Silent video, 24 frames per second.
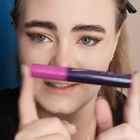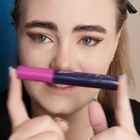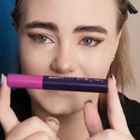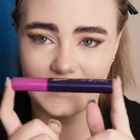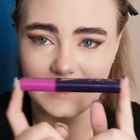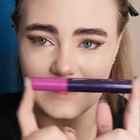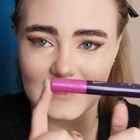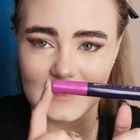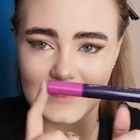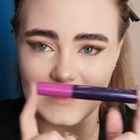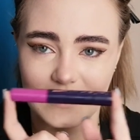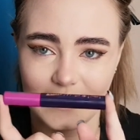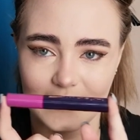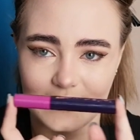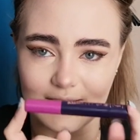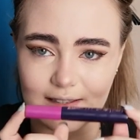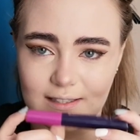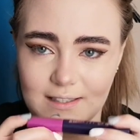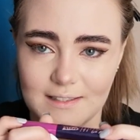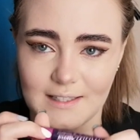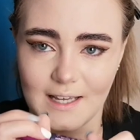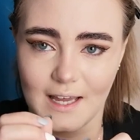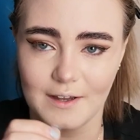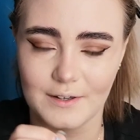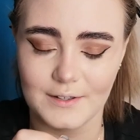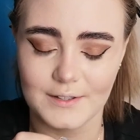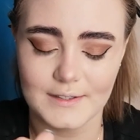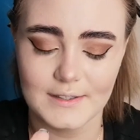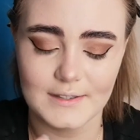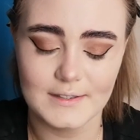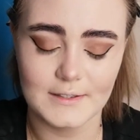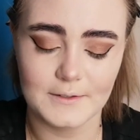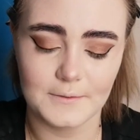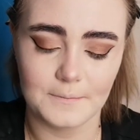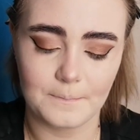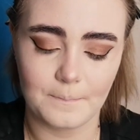let's test this
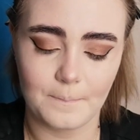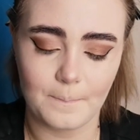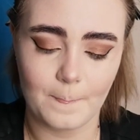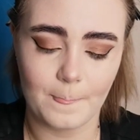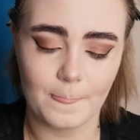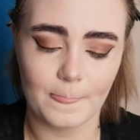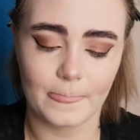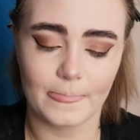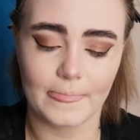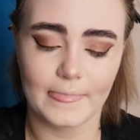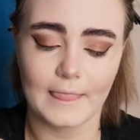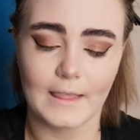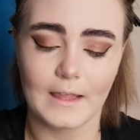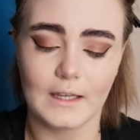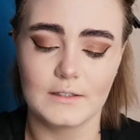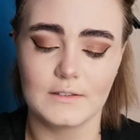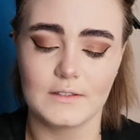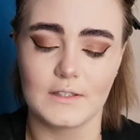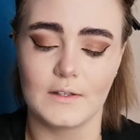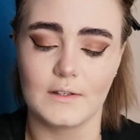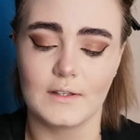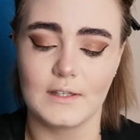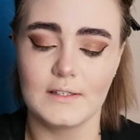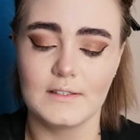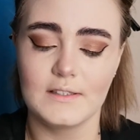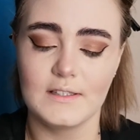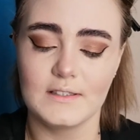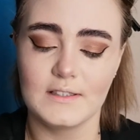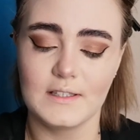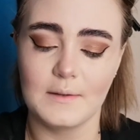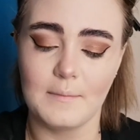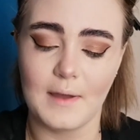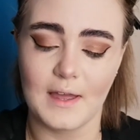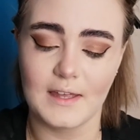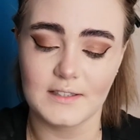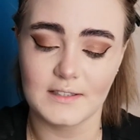out. So this is
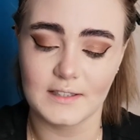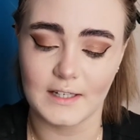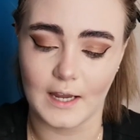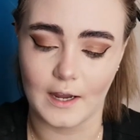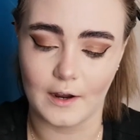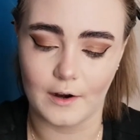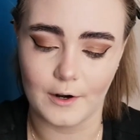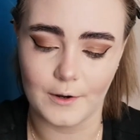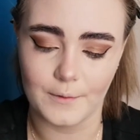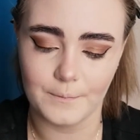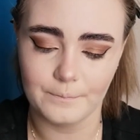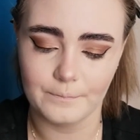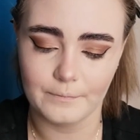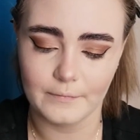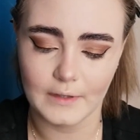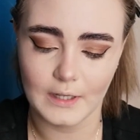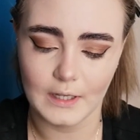the mascara.